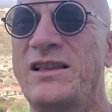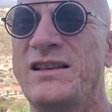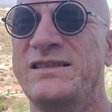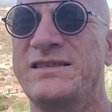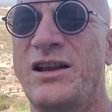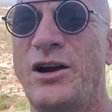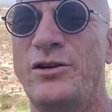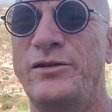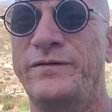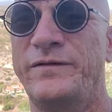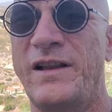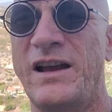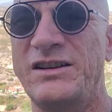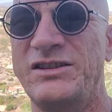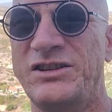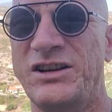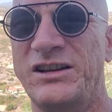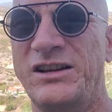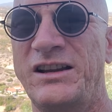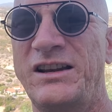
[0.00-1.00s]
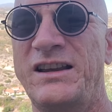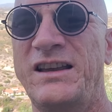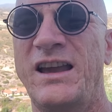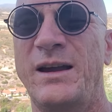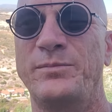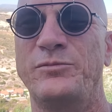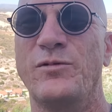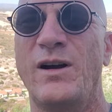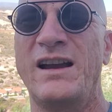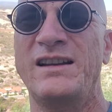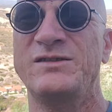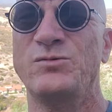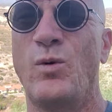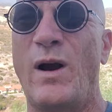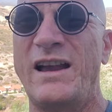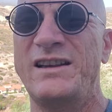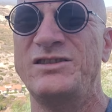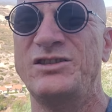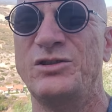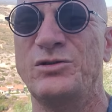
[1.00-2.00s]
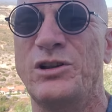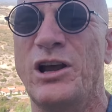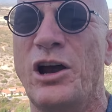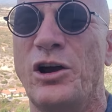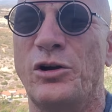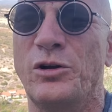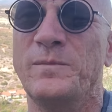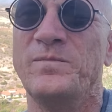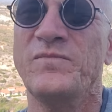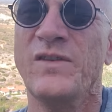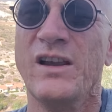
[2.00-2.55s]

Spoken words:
there's no inflation, and he kept rates way too low,